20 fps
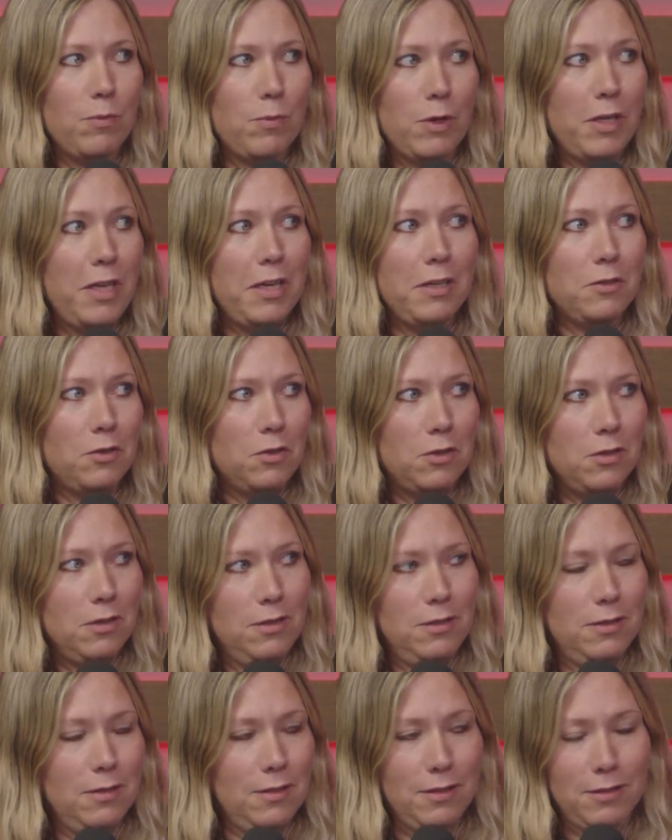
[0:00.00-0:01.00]
glitch
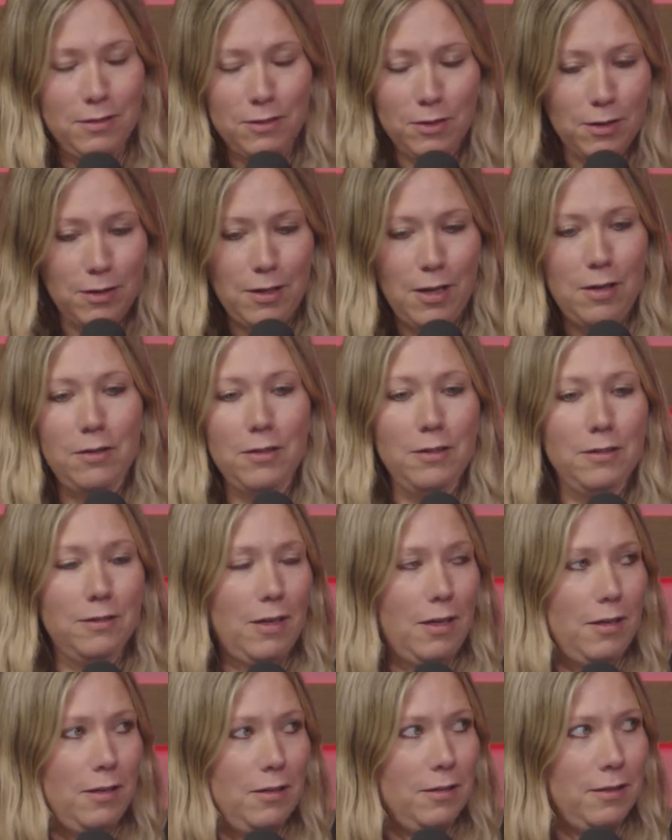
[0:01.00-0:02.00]
going to shut down the
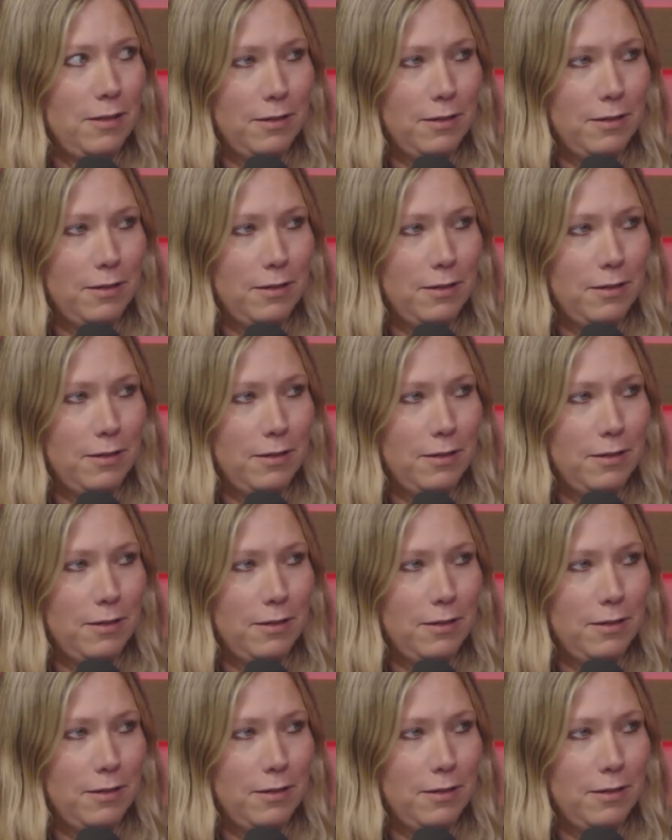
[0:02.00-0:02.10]
entire.